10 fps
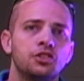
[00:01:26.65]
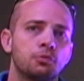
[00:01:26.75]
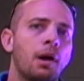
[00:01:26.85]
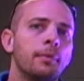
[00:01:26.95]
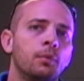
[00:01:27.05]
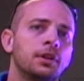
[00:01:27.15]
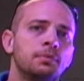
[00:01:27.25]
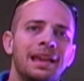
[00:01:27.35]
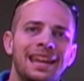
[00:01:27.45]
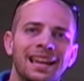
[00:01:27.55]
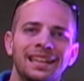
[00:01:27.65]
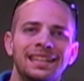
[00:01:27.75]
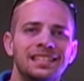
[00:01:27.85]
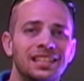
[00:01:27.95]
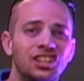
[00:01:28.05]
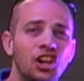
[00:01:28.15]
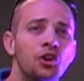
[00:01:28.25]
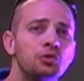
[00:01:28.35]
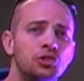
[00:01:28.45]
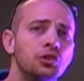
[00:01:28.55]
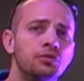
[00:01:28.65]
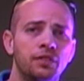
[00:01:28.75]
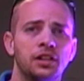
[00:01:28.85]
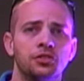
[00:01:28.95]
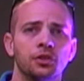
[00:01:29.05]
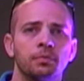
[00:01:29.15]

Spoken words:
is probably what has made LEDs the go-to fixture,